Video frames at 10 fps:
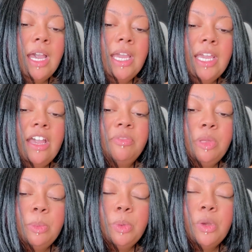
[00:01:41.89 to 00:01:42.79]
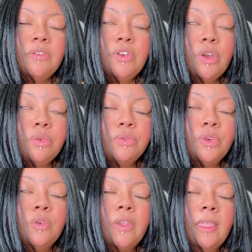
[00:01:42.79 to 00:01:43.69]
I have people who I've known
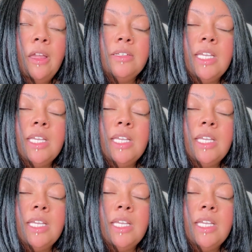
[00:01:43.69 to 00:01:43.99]
for a really long